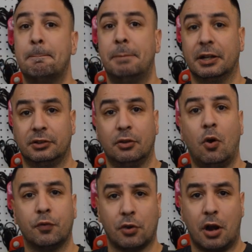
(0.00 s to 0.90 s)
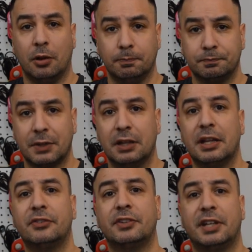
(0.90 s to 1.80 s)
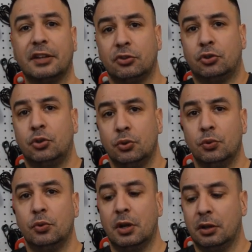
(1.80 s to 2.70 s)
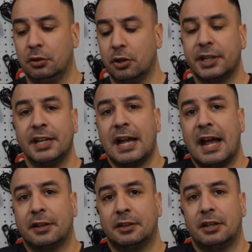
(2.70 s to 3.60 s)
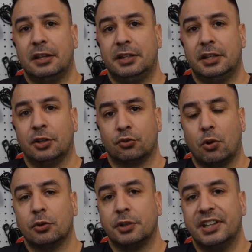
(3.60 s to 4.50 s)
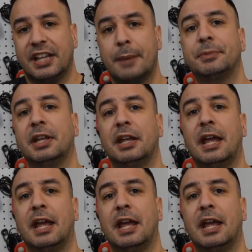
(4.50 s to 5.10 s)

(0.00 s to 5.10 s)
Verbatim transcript: But overall, let's get to looking at the controller in depth